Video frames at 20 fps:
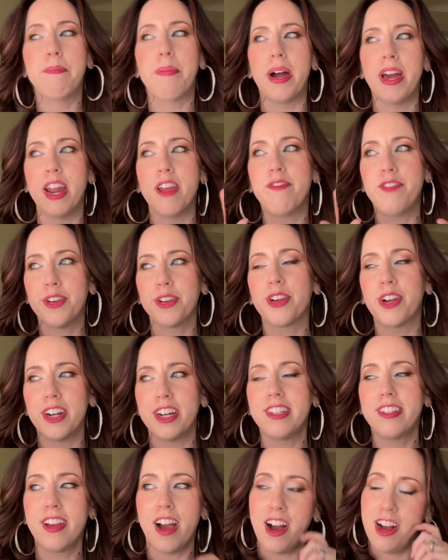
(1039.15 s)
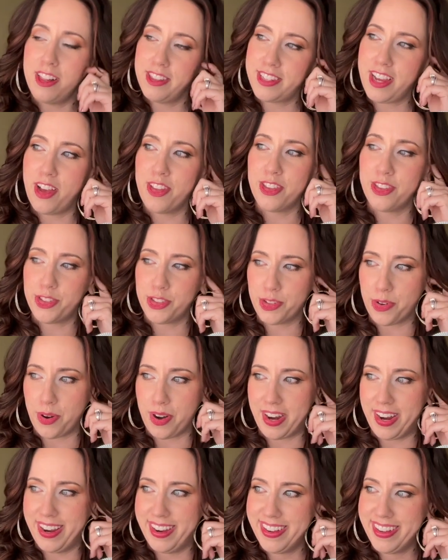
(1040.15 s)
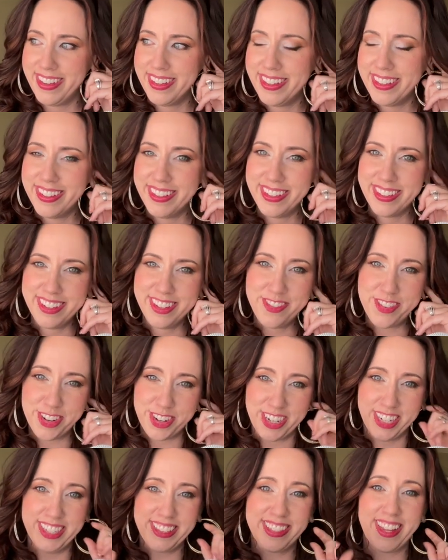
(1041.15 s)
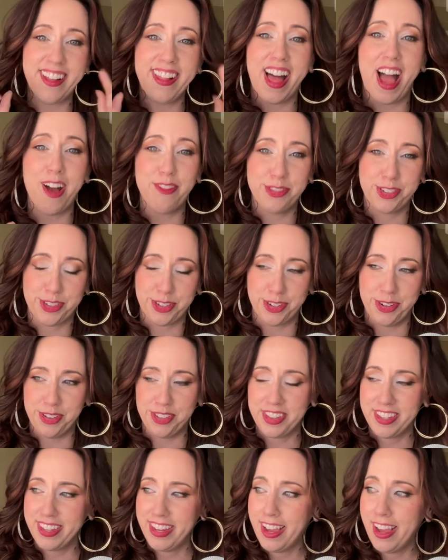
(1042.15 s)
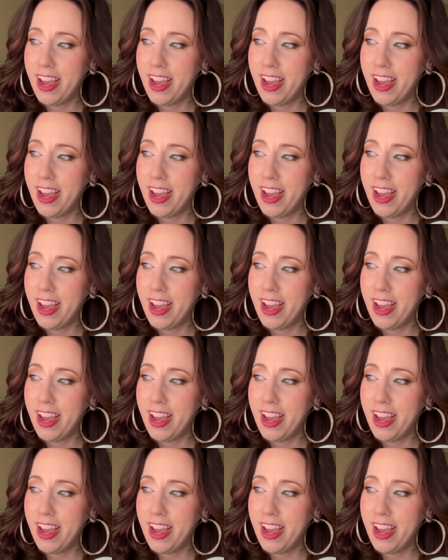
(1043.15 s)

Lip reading: But if you're gonna tell the story, if you're gonna tell half truth,